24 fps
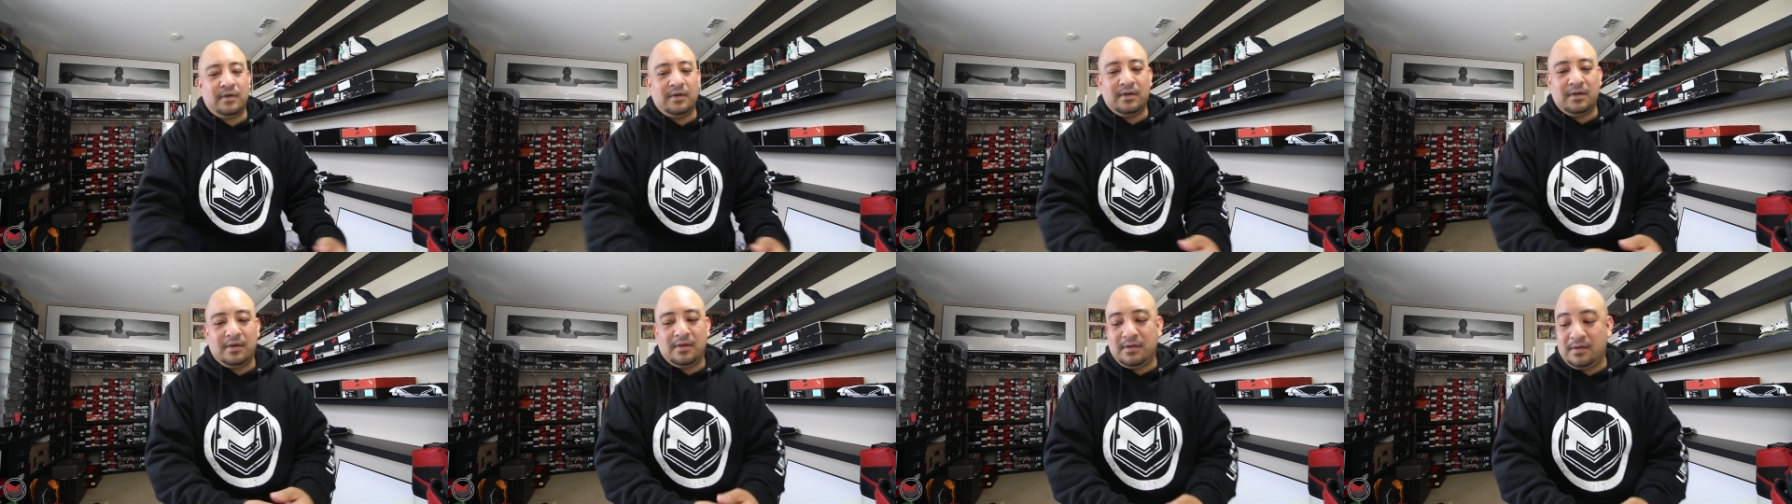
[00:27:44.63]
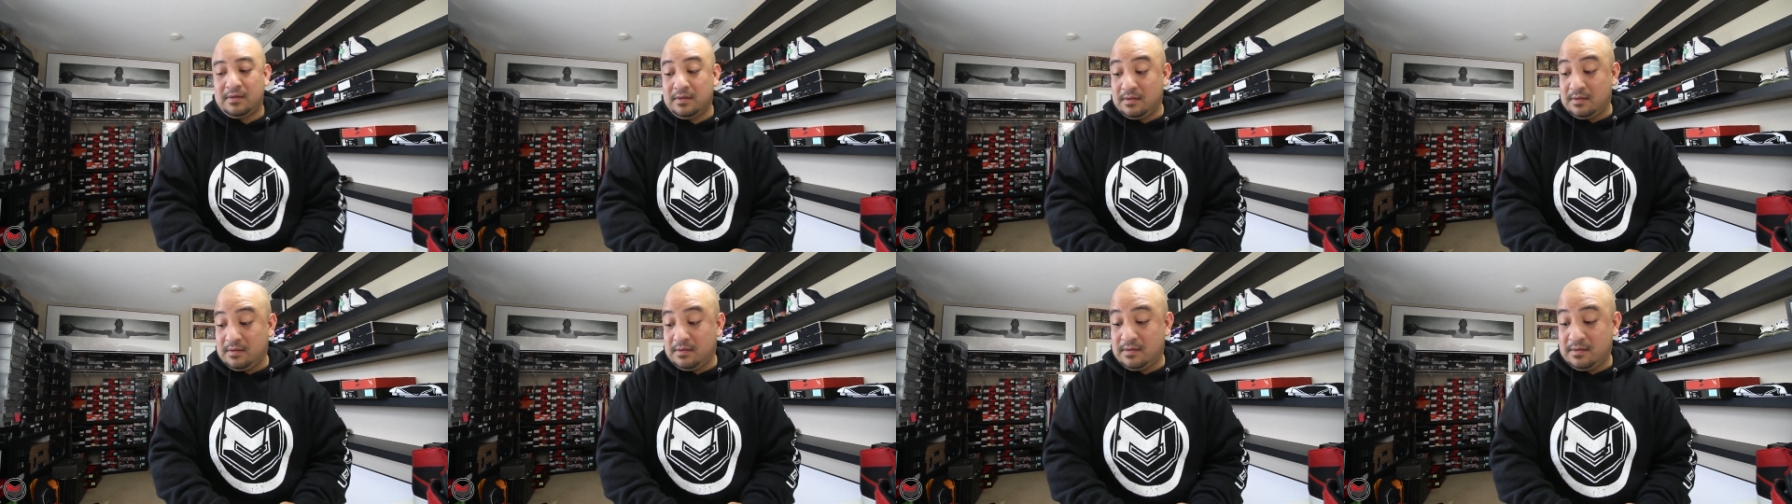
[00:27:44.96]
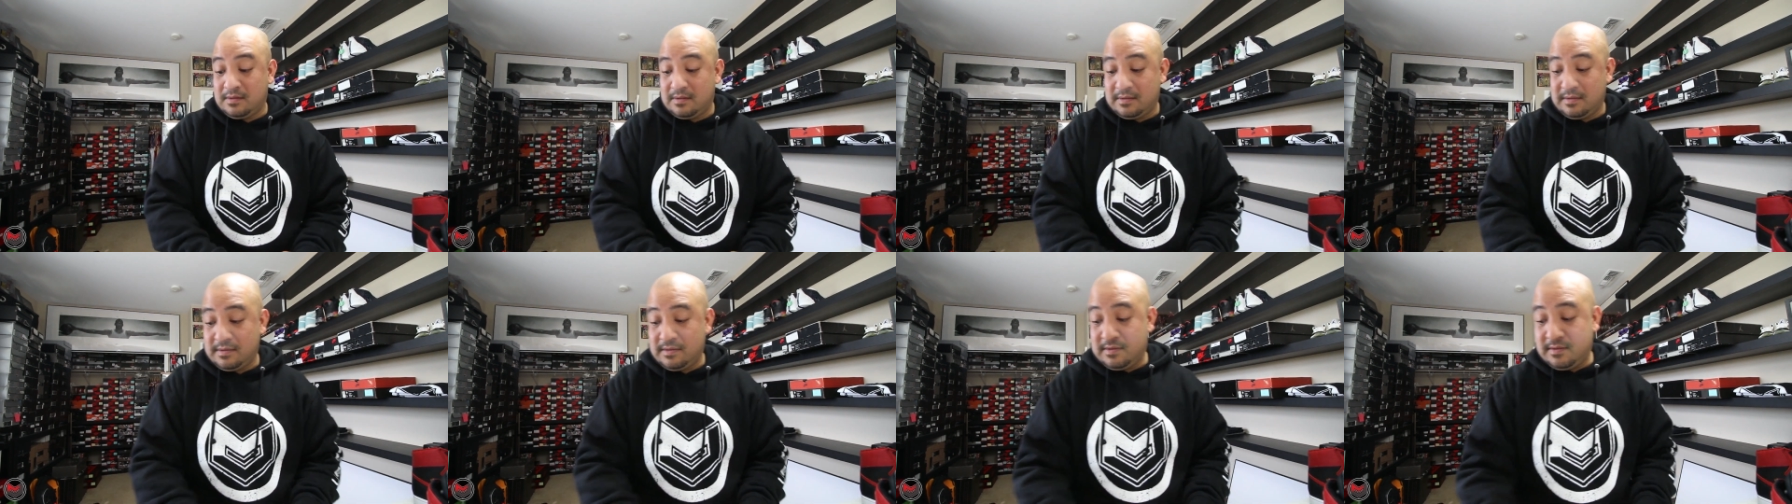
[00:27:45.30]
I ain't
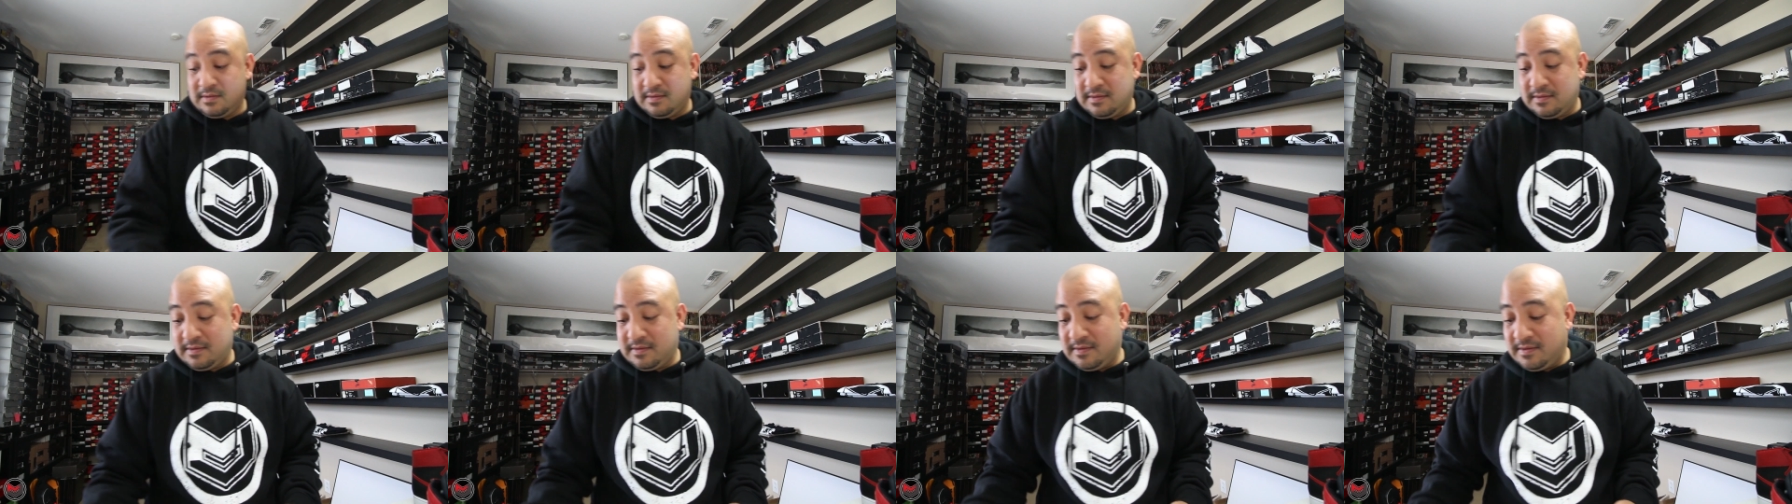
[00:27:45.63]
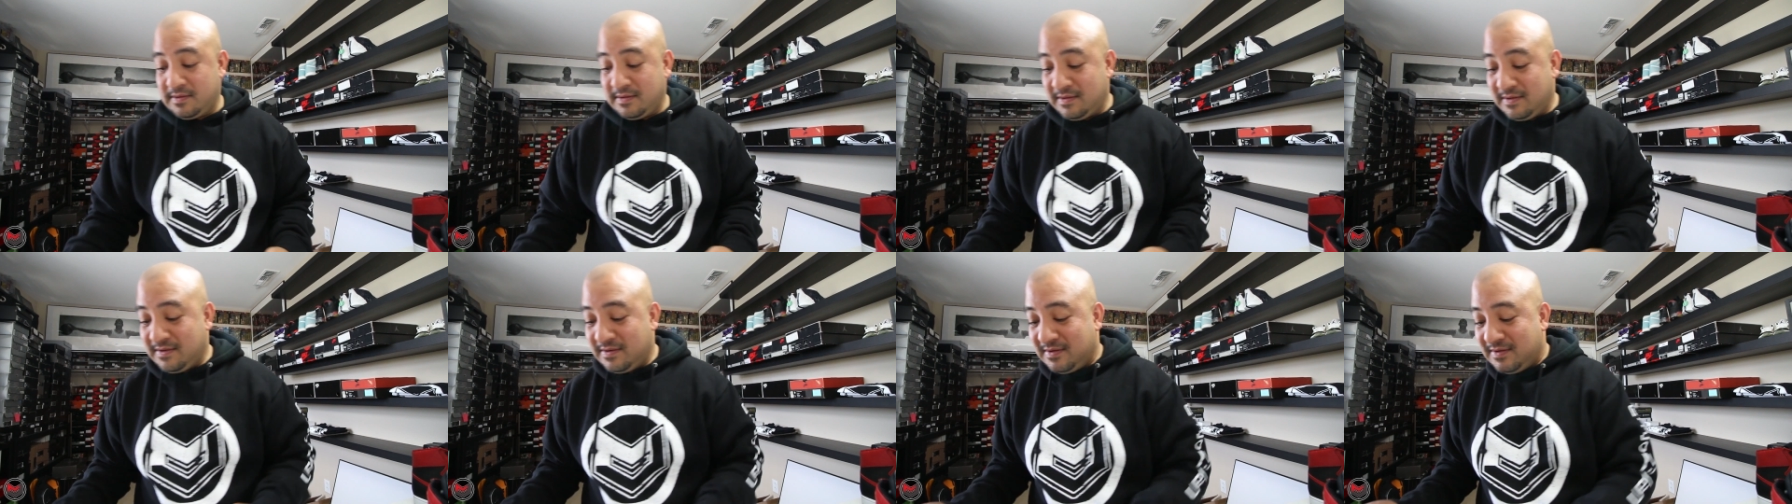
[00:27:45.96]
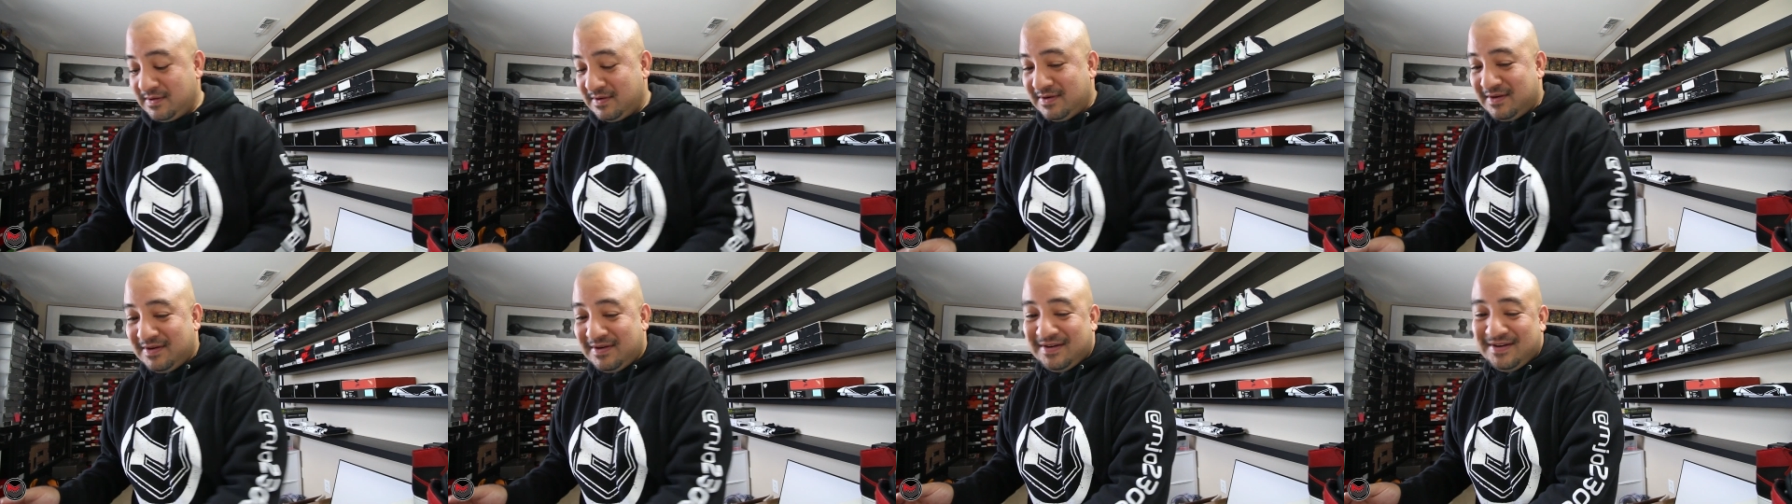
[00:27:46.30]
fully up yet. My
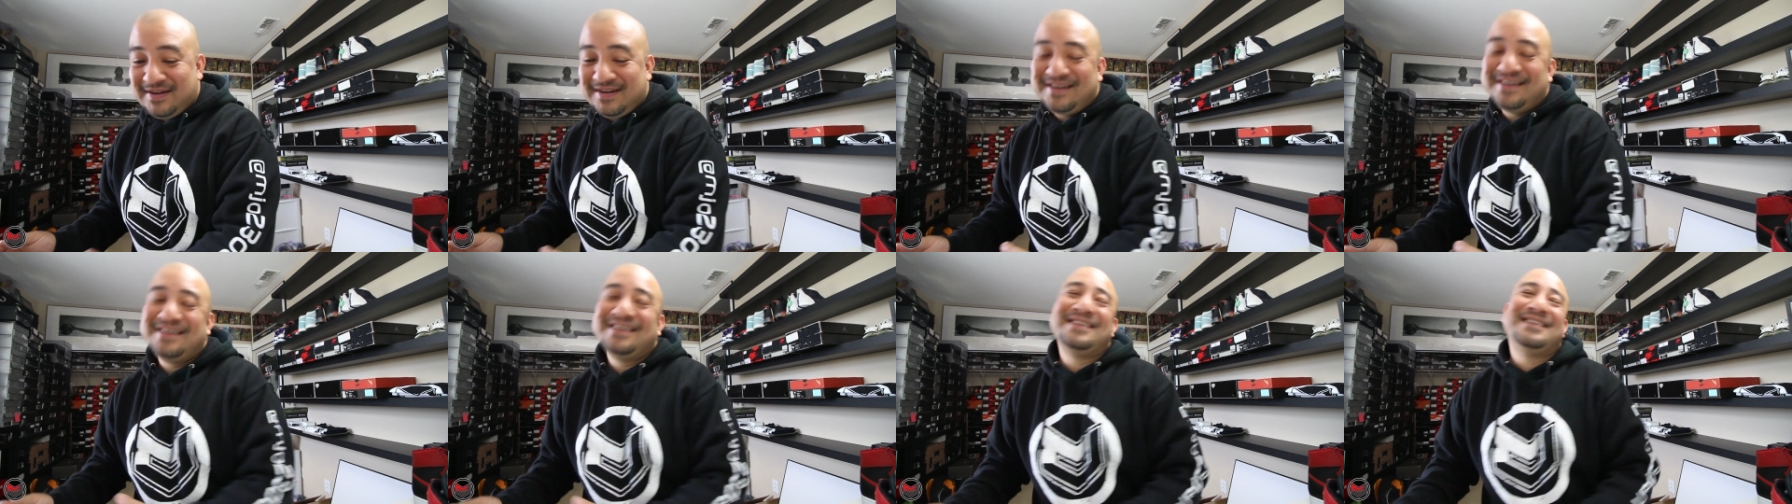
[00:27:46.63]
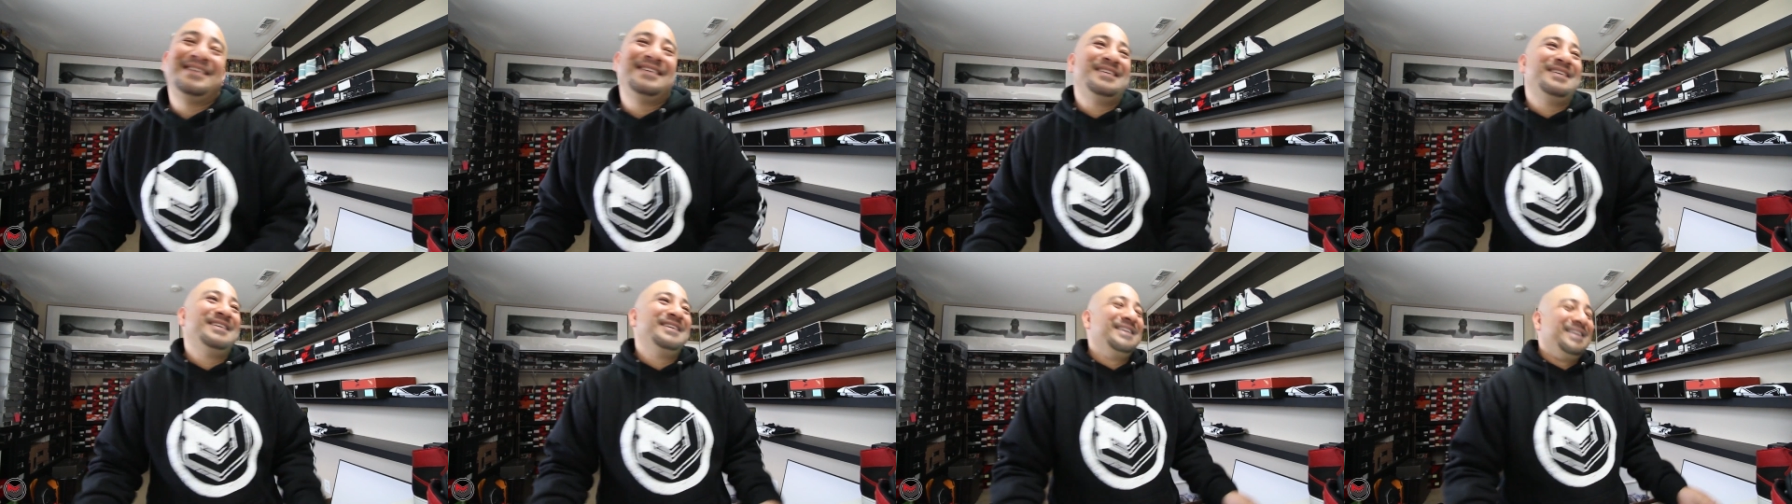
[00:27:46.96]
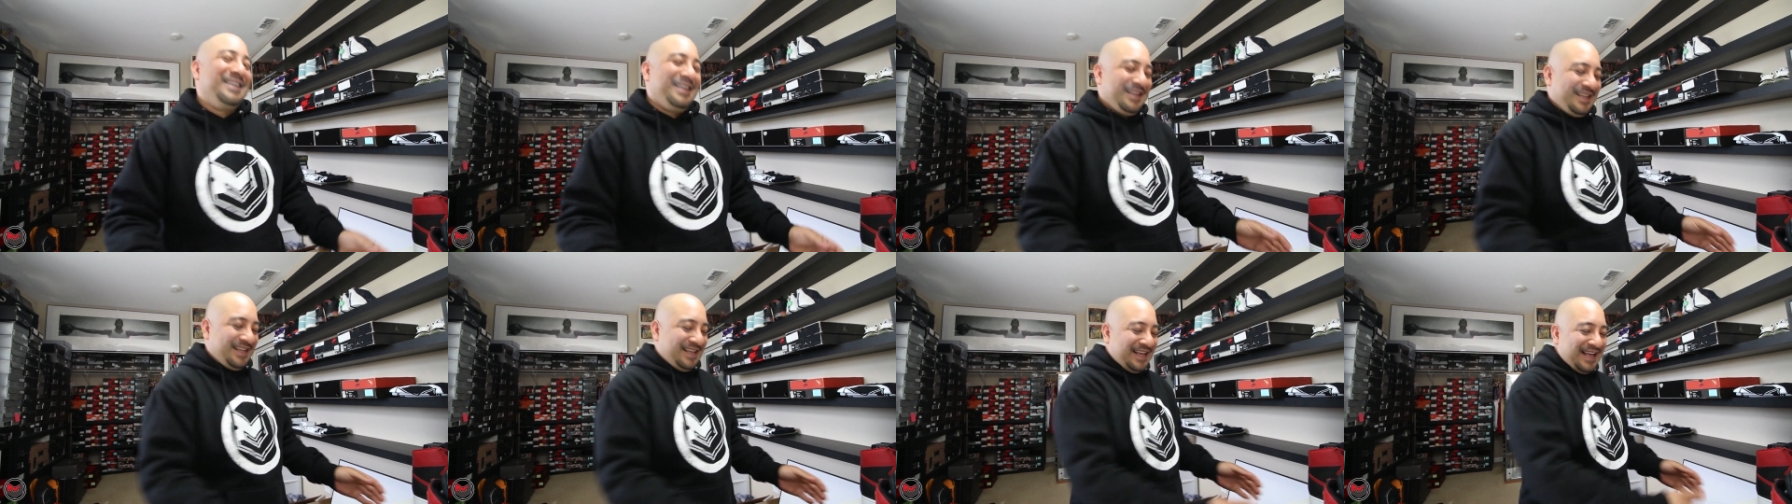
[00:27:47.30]
brain really started